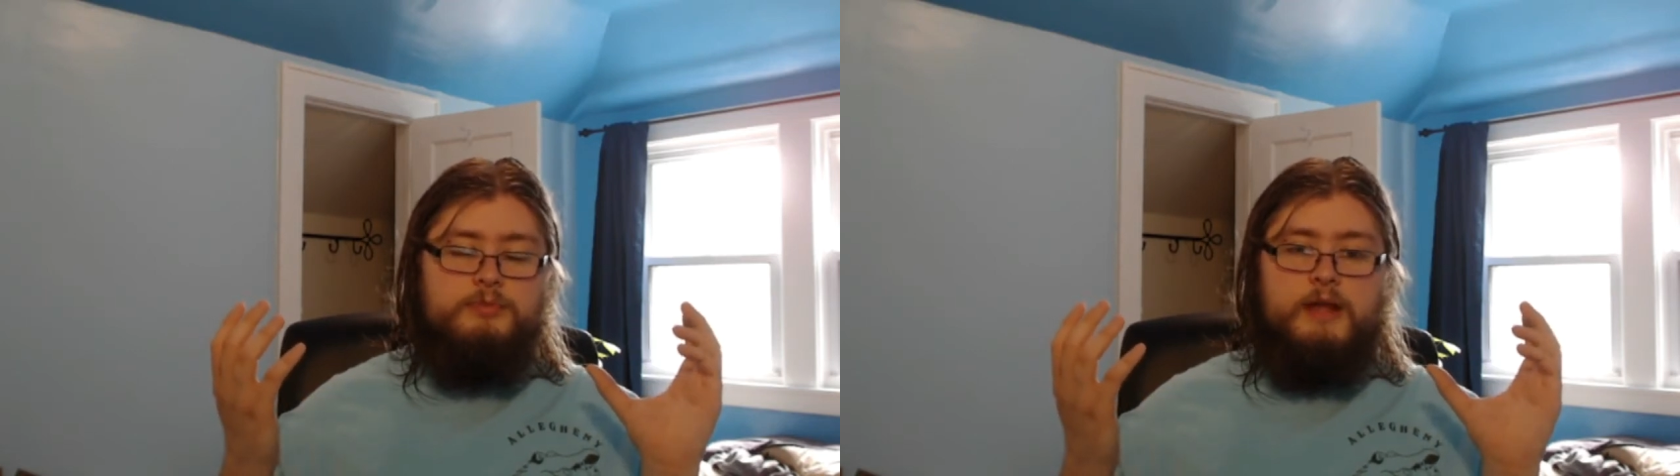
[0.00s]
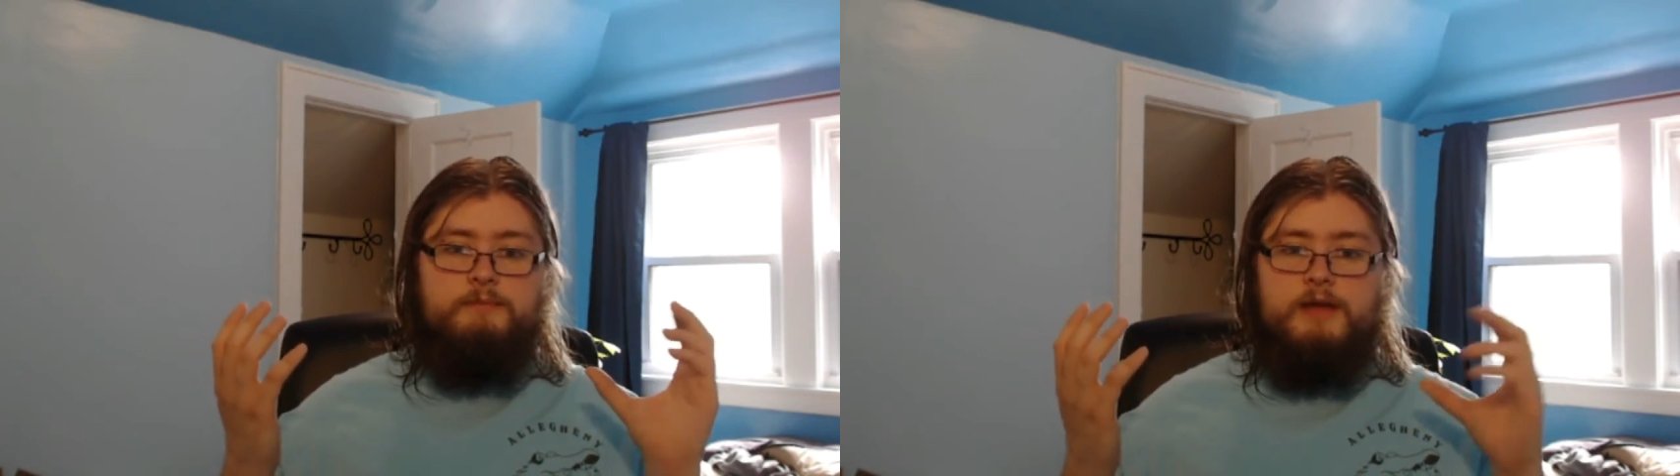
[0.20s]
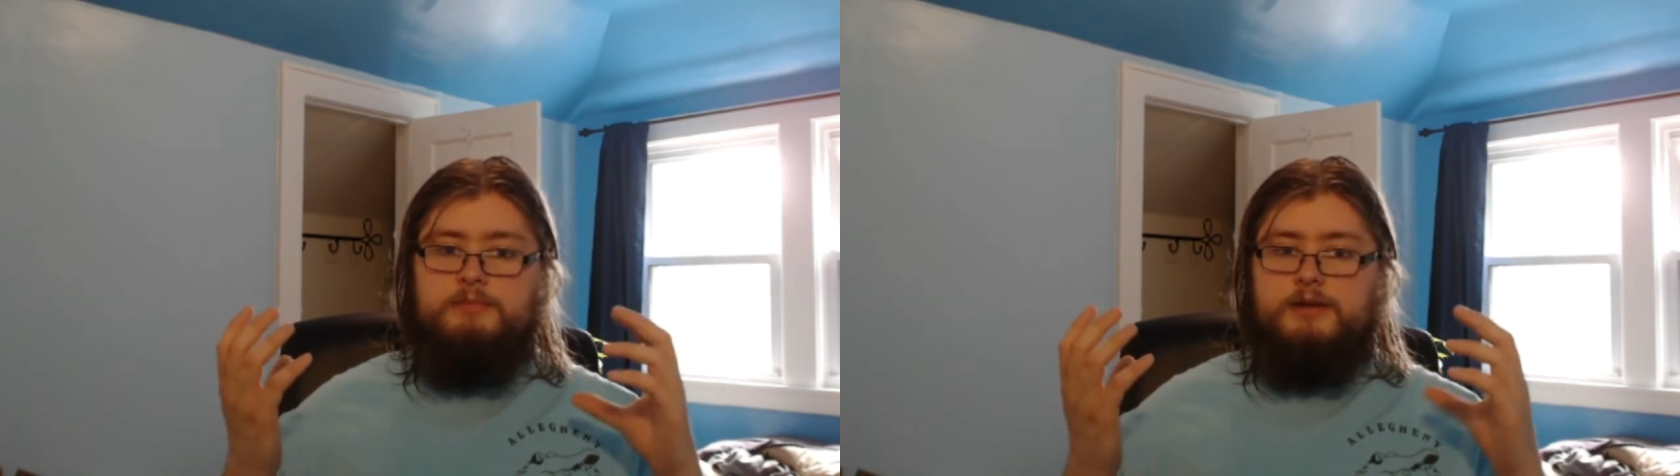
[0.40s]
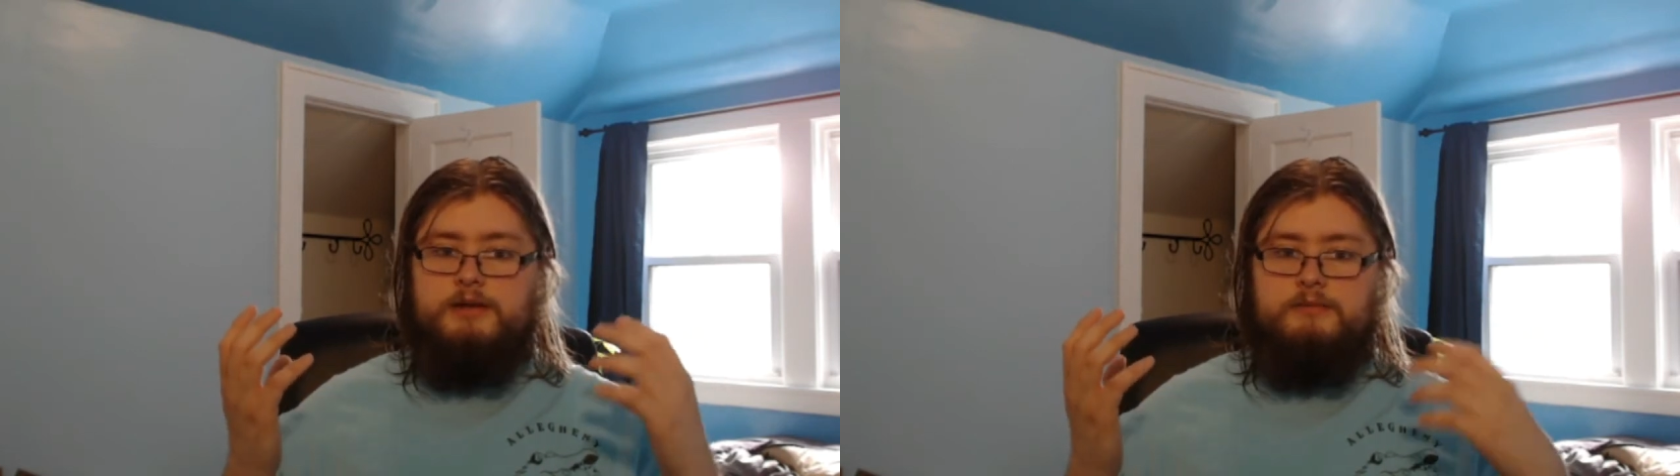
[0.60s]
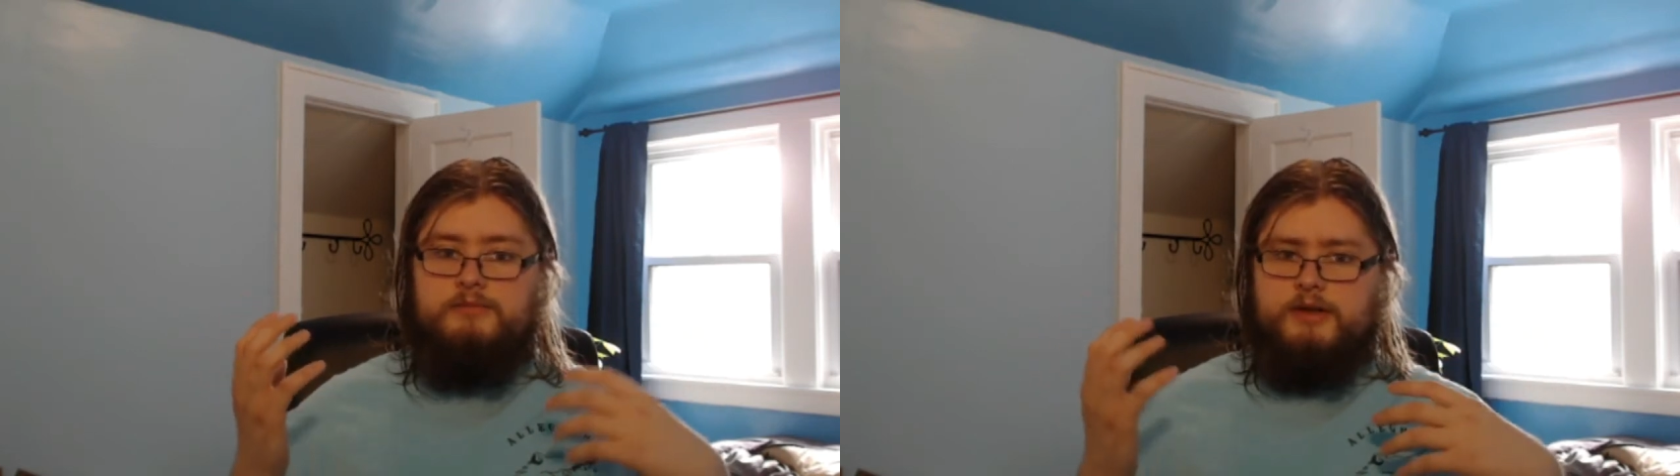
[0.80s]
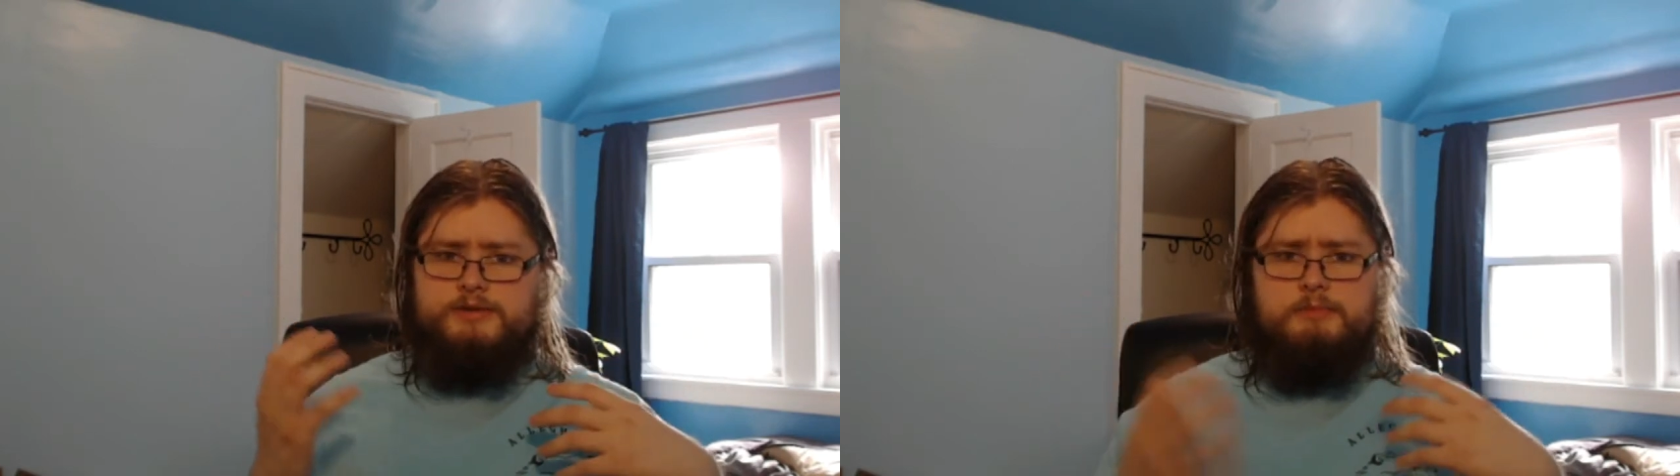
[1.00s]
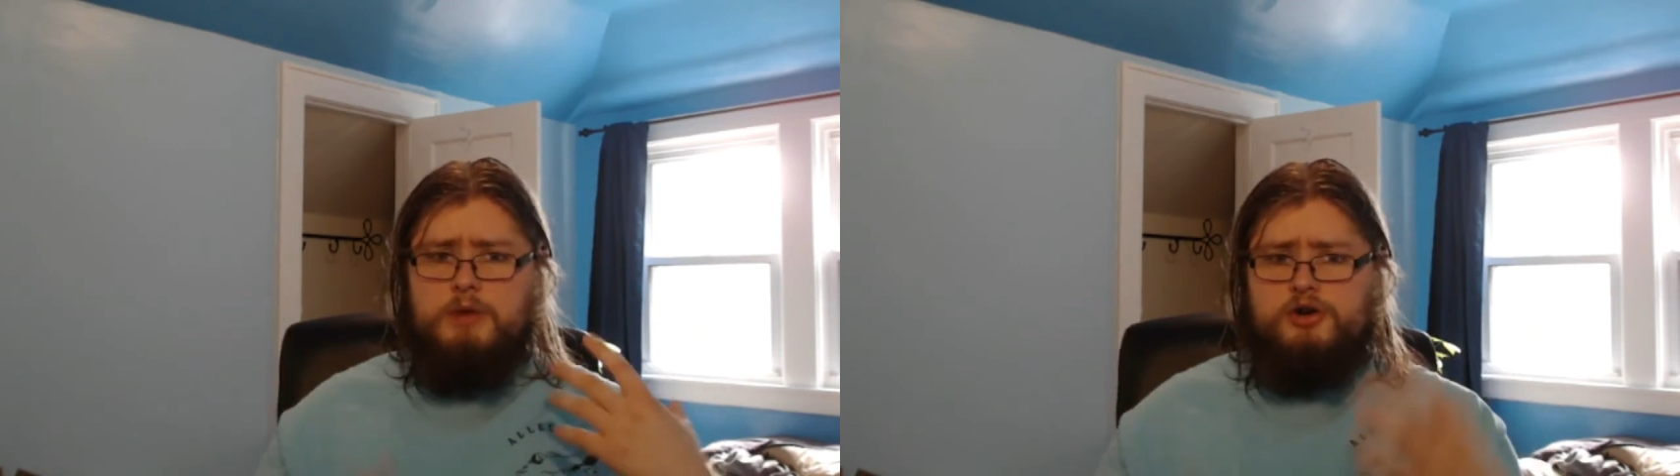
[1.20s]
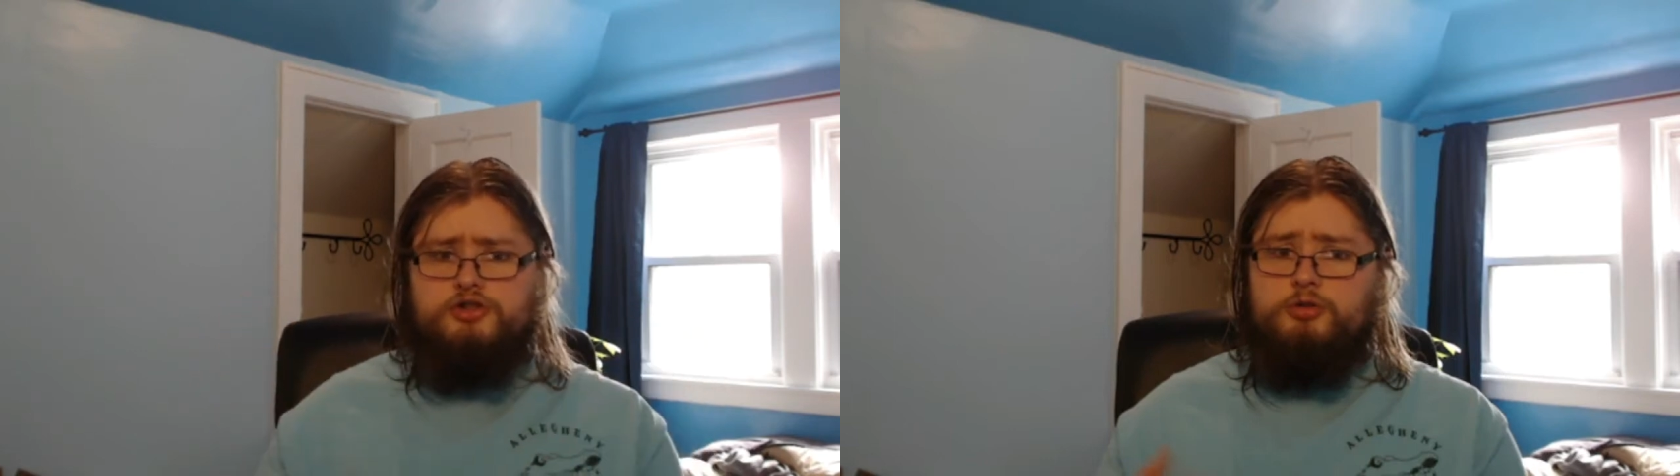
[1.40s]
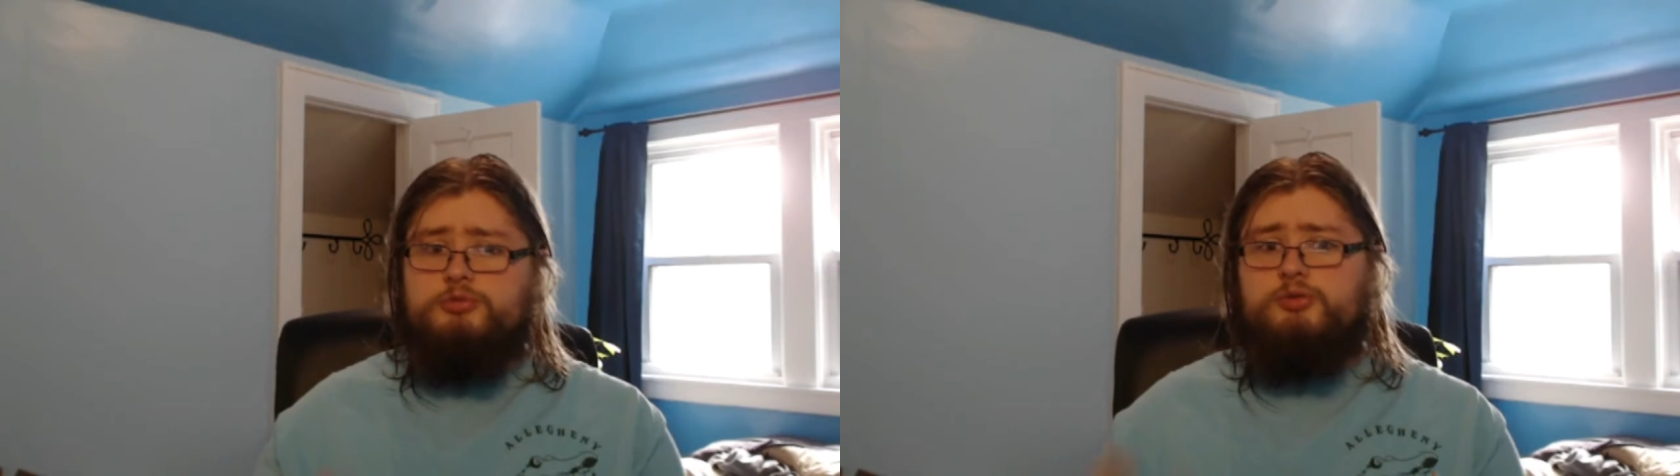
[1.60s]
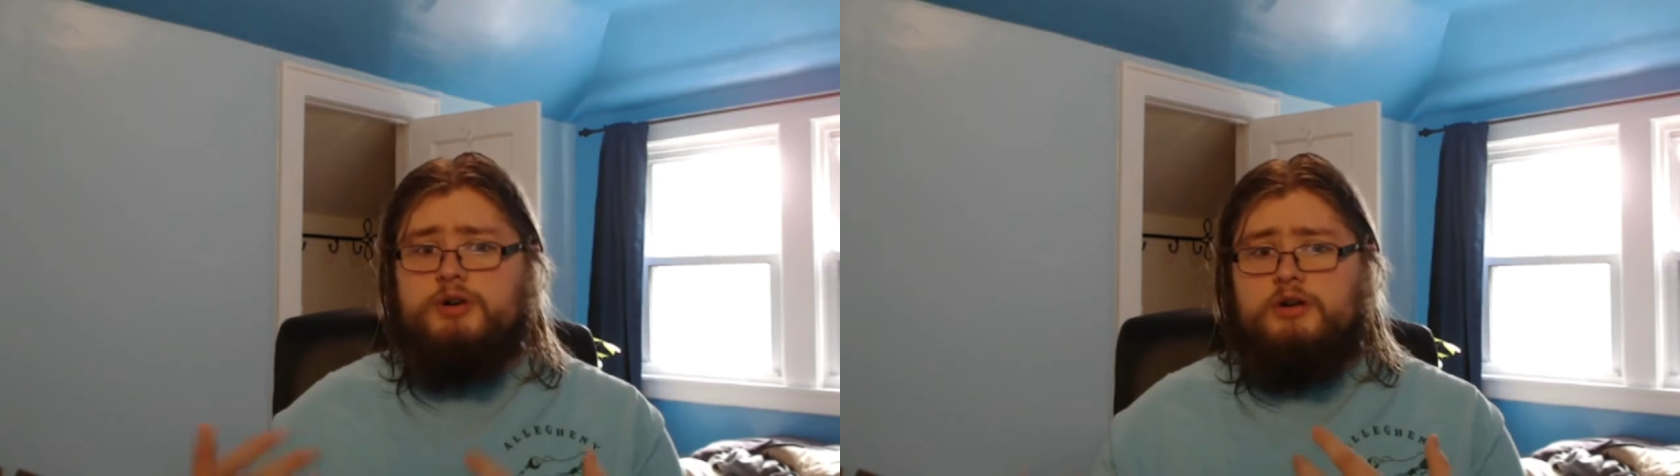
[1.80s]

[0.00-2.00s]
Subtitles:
maybe things like mushrooms when